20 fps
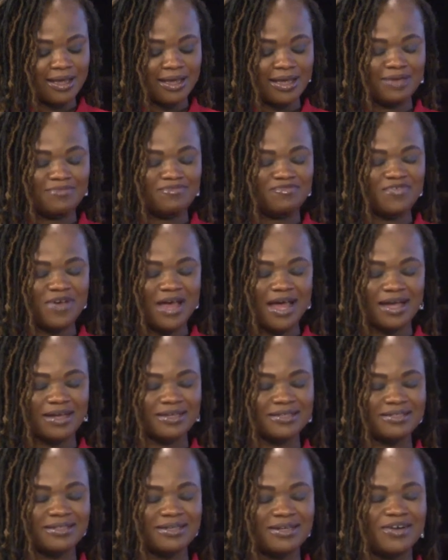In
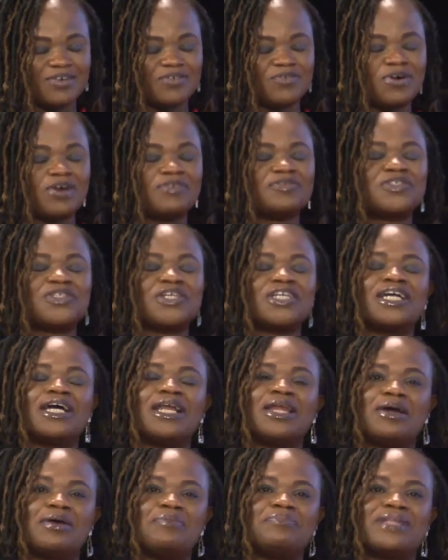fact, Rafshin
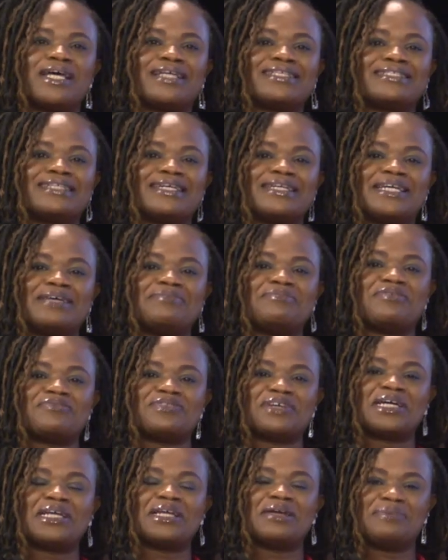Club, that's the name
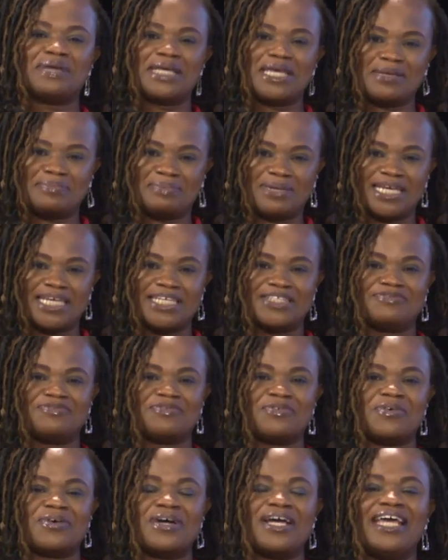of the club he plays
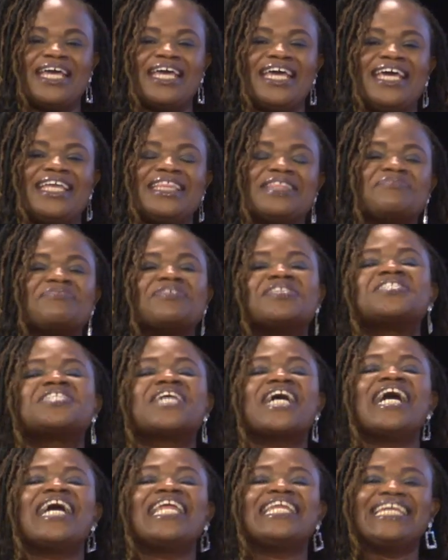for in the
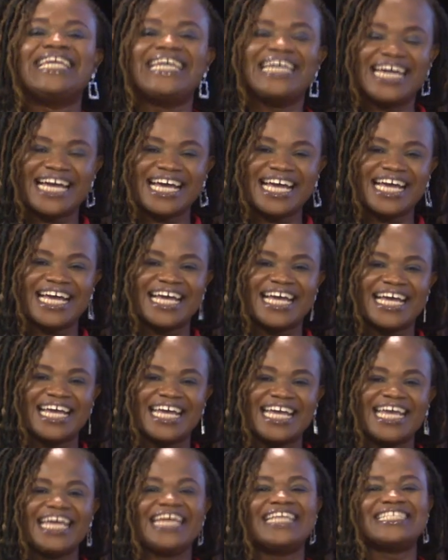Vashaya
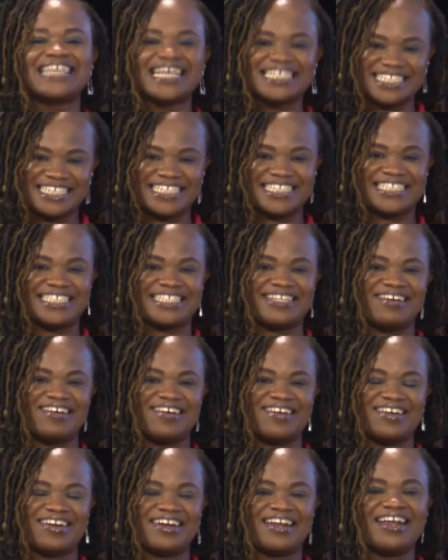Liga in
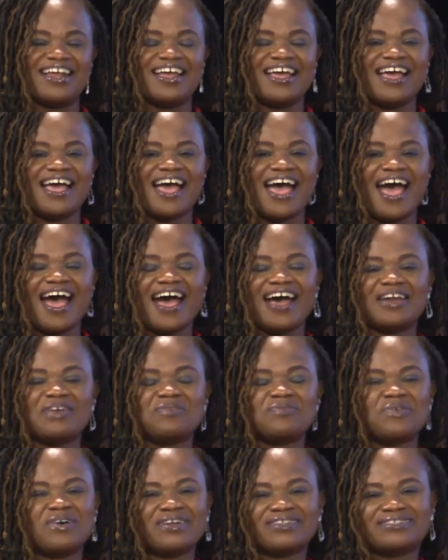Tajikistan.
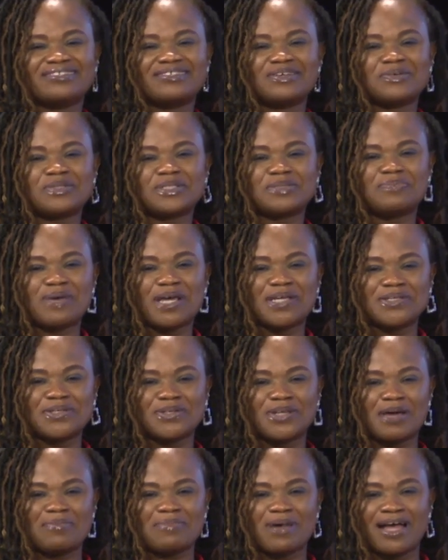And what's so
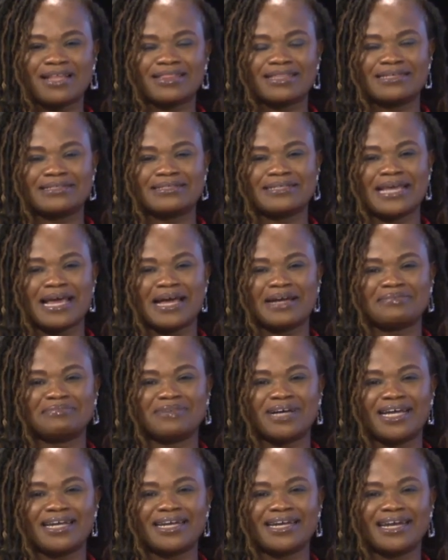special about this young
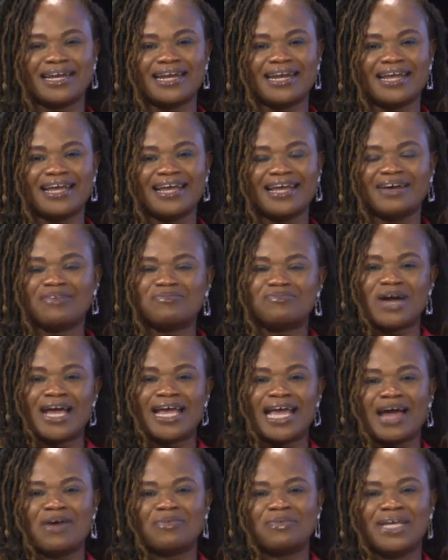man?
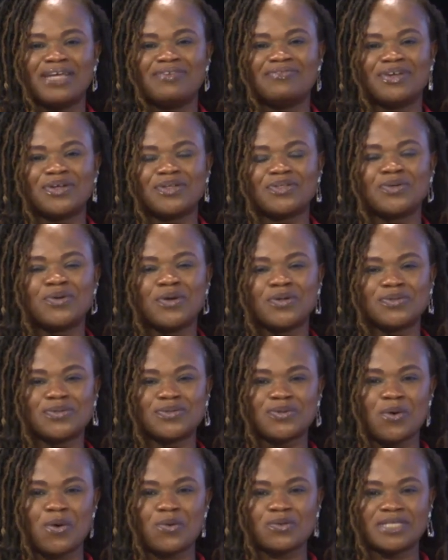Why are we even going to
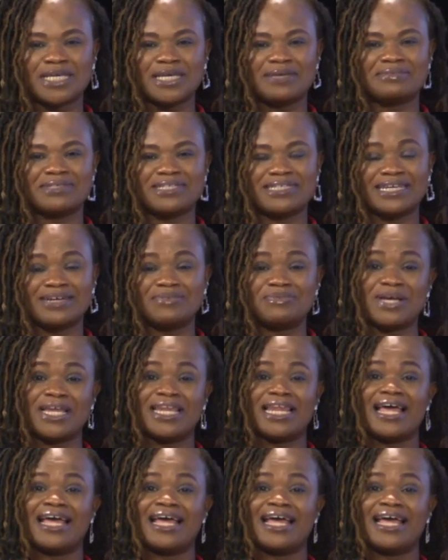talk to him today, brother?